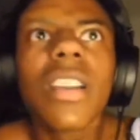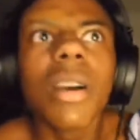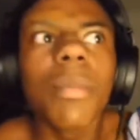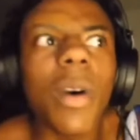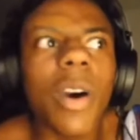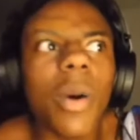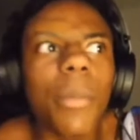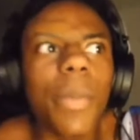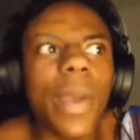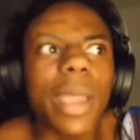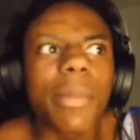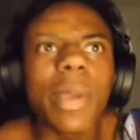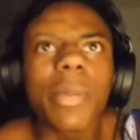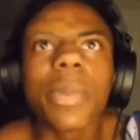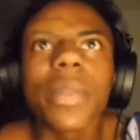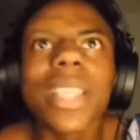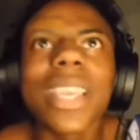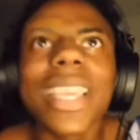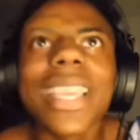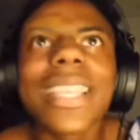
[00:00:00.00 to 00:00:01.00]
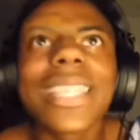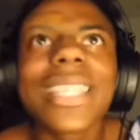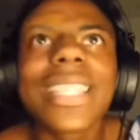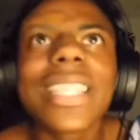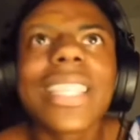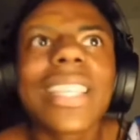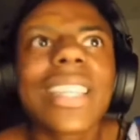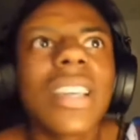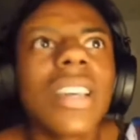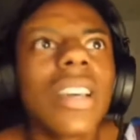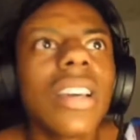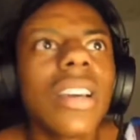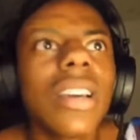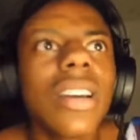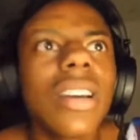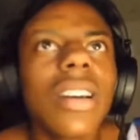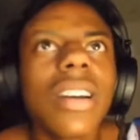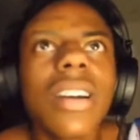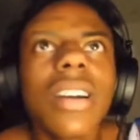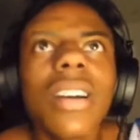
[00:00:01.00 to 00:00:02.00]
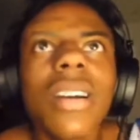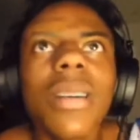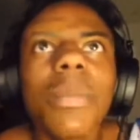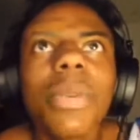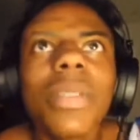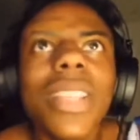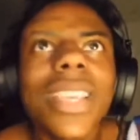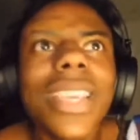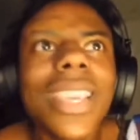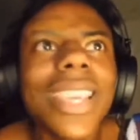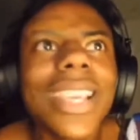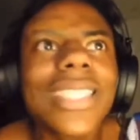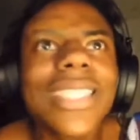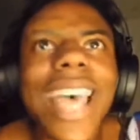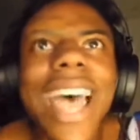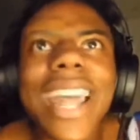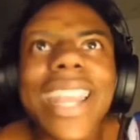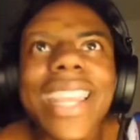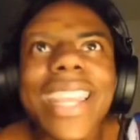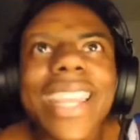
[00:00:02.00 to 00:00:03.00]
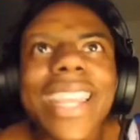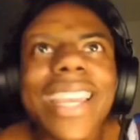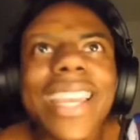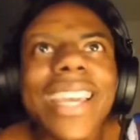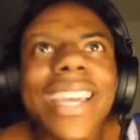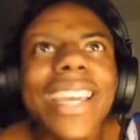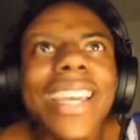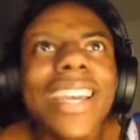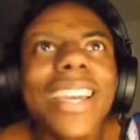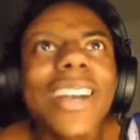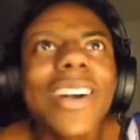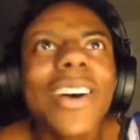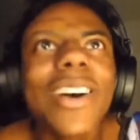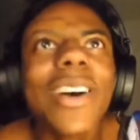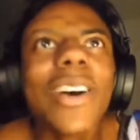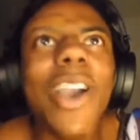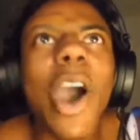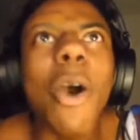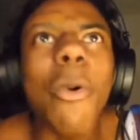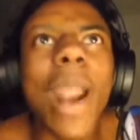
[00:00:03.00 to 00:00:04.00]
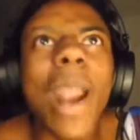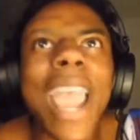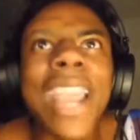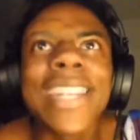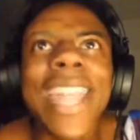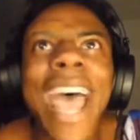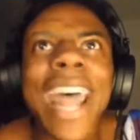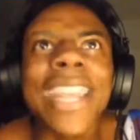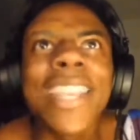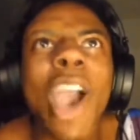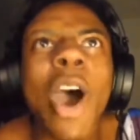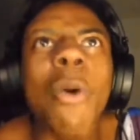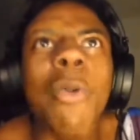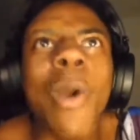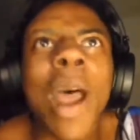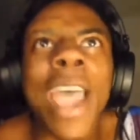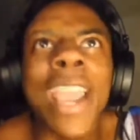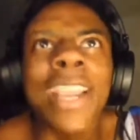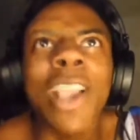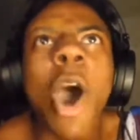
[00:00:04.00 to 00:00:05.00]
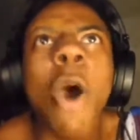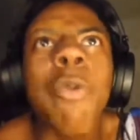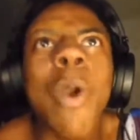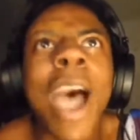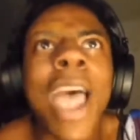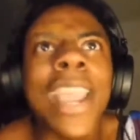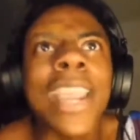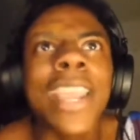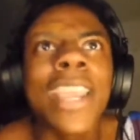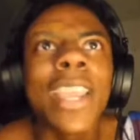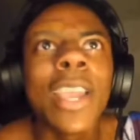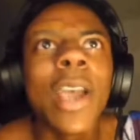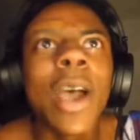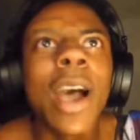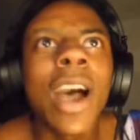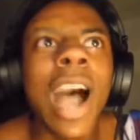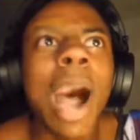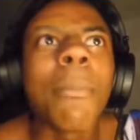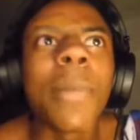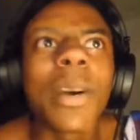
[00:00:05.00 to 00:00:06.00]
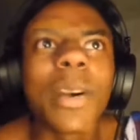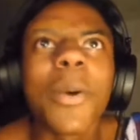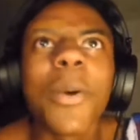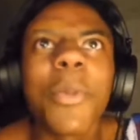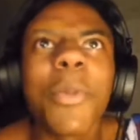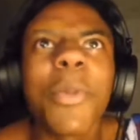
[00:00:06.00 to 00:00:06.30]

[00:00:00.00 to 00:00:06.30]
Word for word: Come on, baby, please. Please, daddy. Go right, daddy. Go right. Go right. I'm gonna.